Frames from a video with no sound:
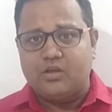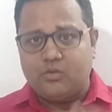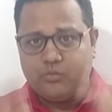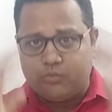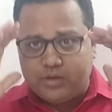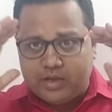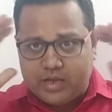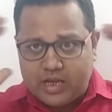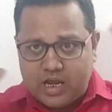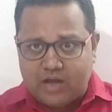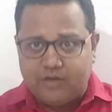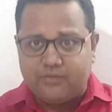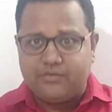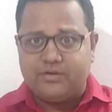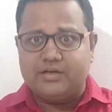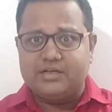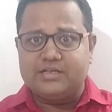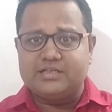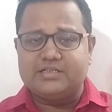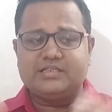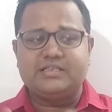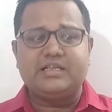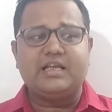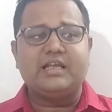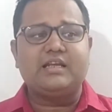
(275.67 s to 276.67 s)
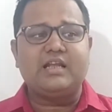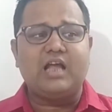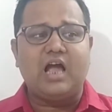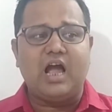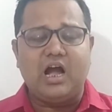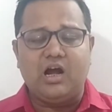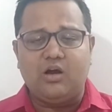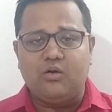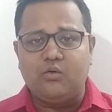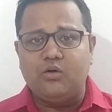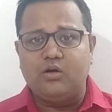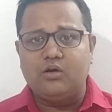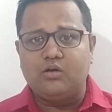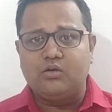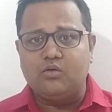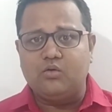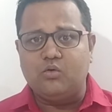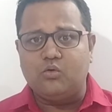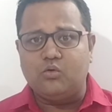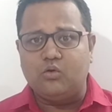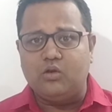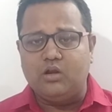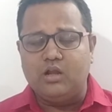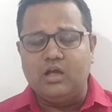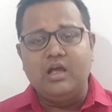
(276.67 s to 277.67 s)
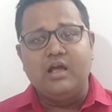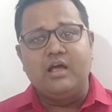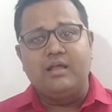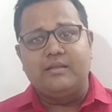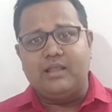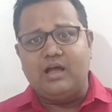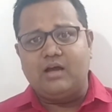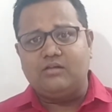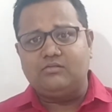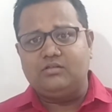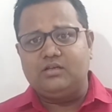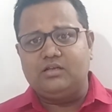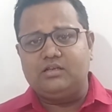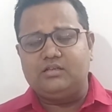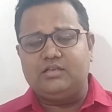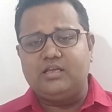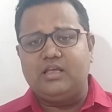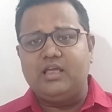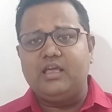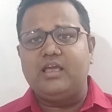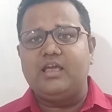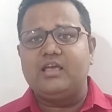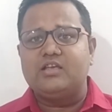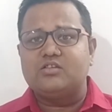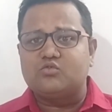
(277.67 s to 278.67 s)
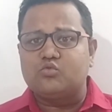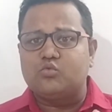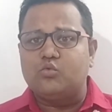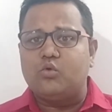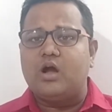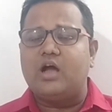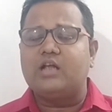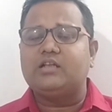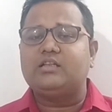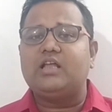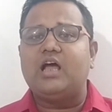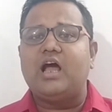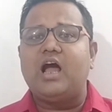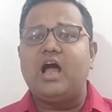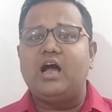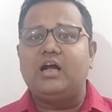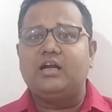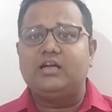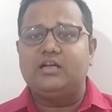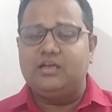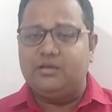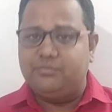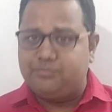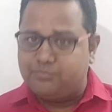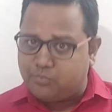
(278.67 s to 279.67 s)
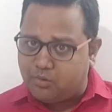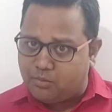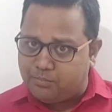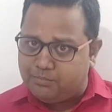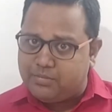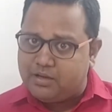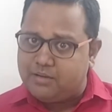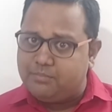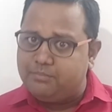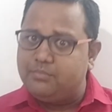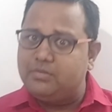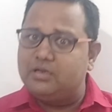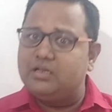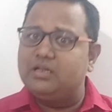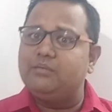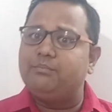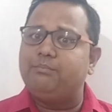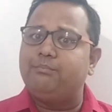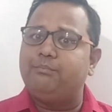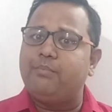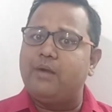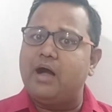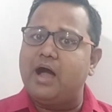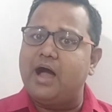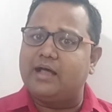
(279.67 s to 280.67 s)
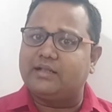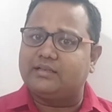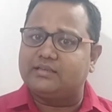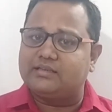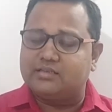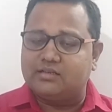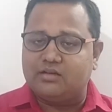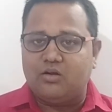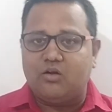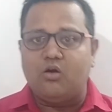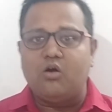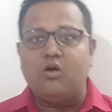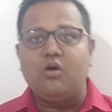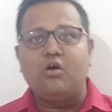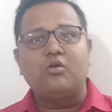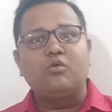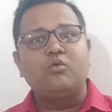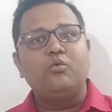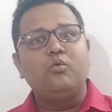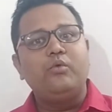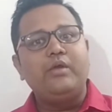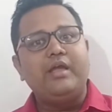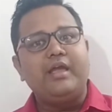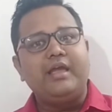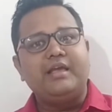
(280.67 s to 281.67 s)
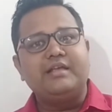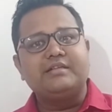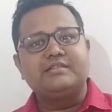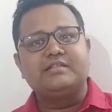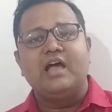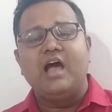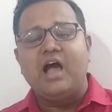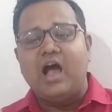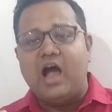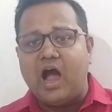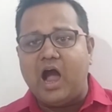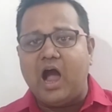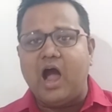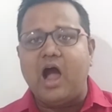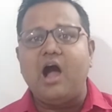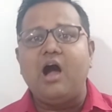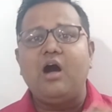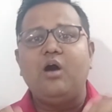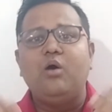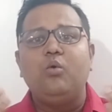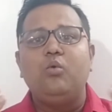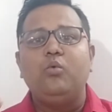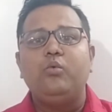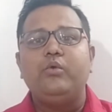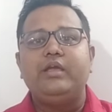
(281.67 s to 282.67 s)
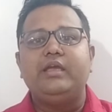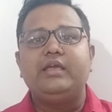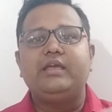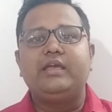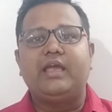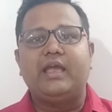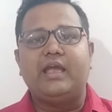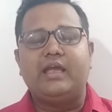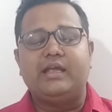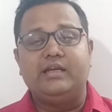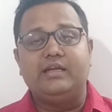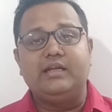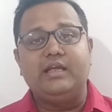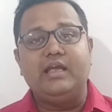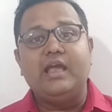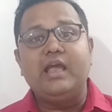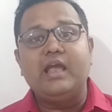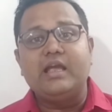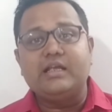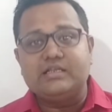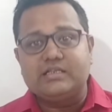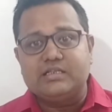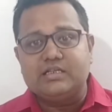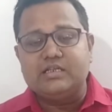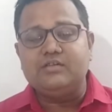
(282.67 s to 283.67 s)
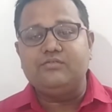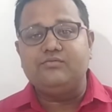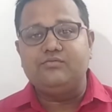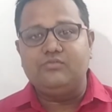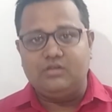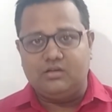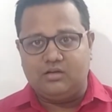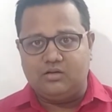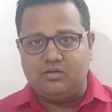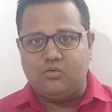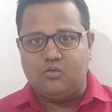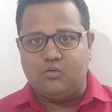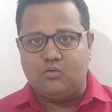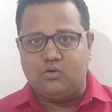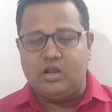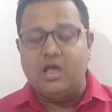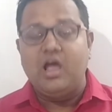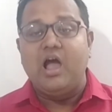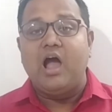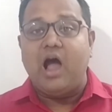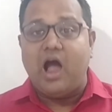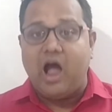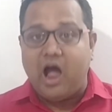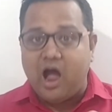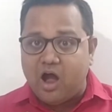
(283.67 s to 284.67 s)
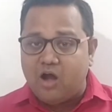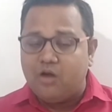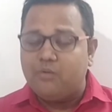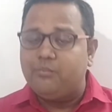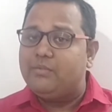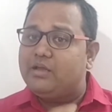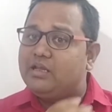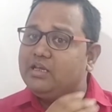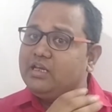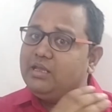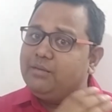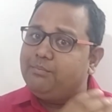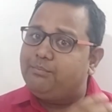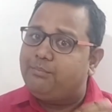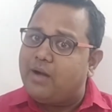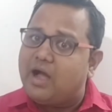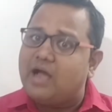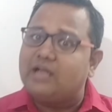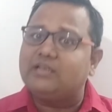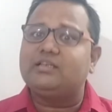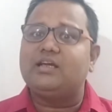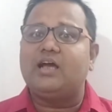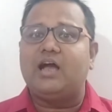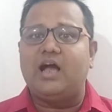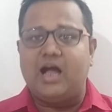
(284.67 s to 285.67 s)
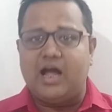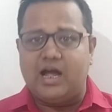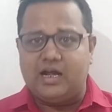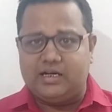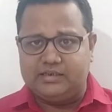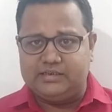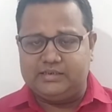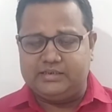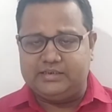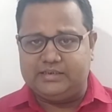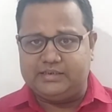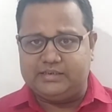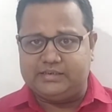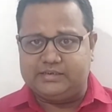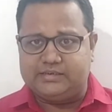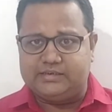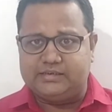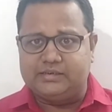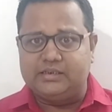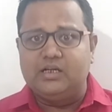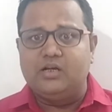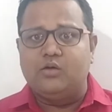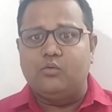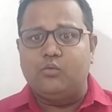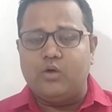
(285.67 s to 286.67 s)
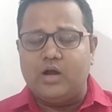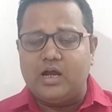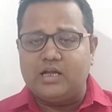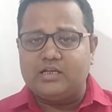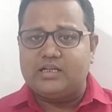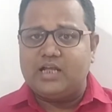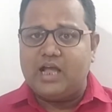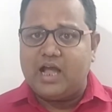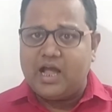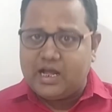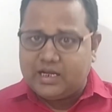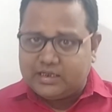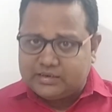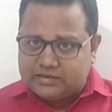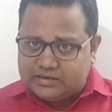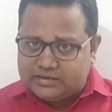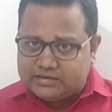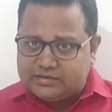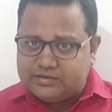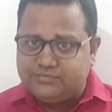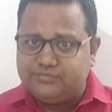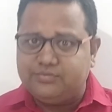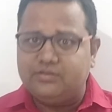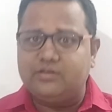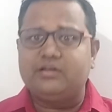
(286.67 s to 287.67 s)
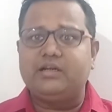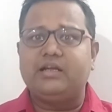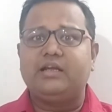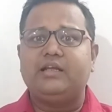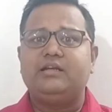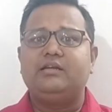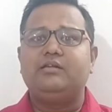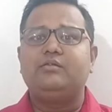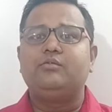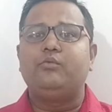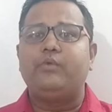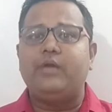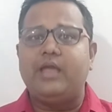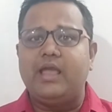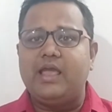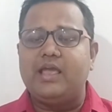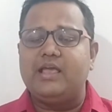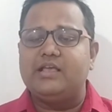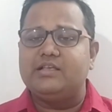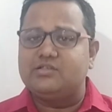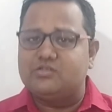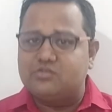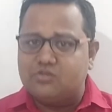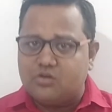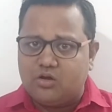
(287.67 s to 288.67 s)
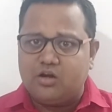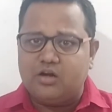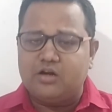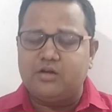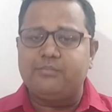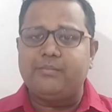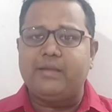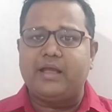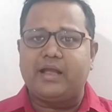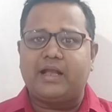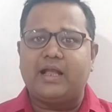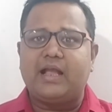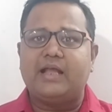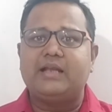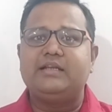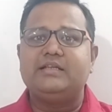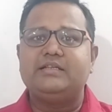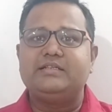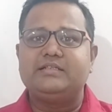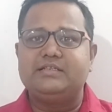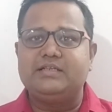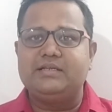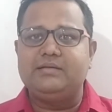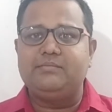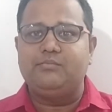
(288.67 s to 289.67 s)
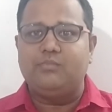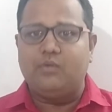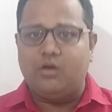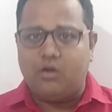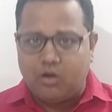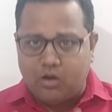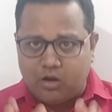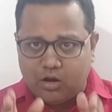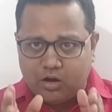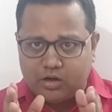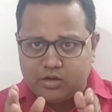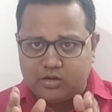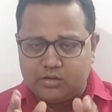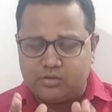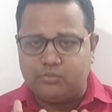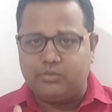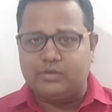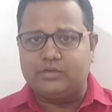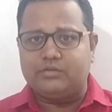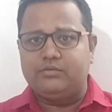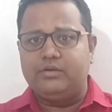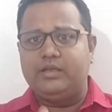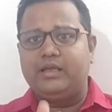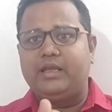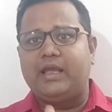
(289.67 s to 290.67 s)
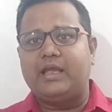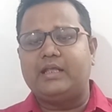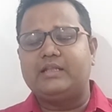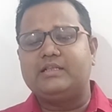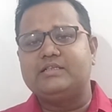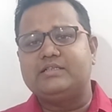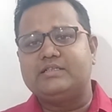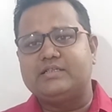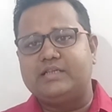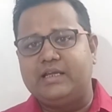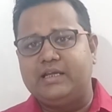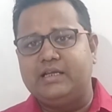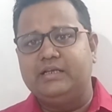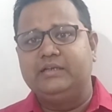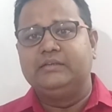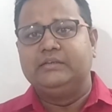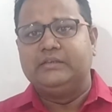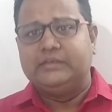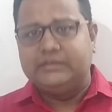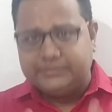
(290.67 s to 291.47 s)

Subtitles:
we have set our goal. Now the thing is, what are the probable path or ways how we can achieve the goal? How many paths are there? What are the different ways or mechanism, or what we can say,